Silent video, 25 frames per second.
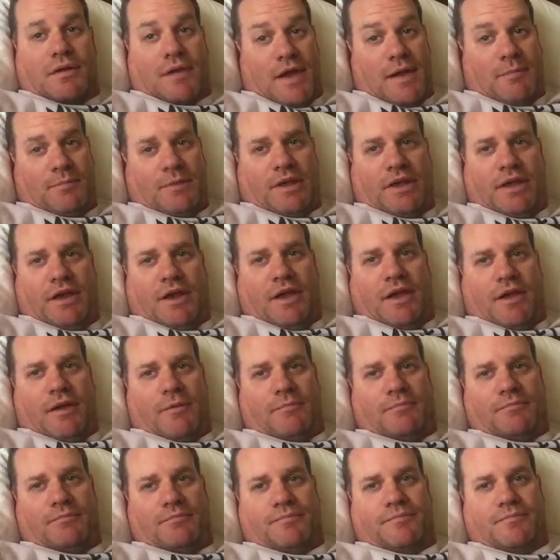Time to get
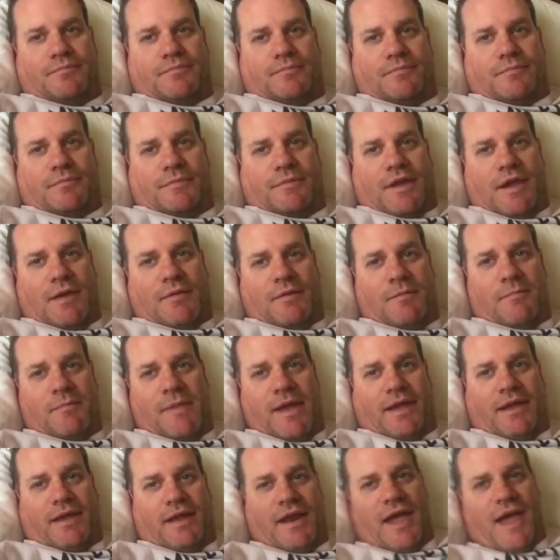up. Time to
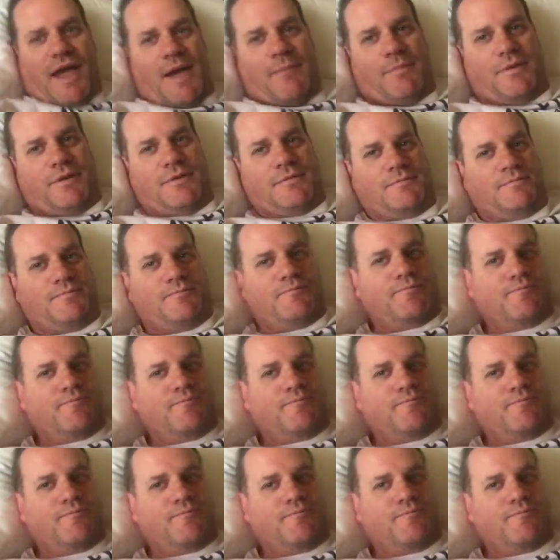make it happen.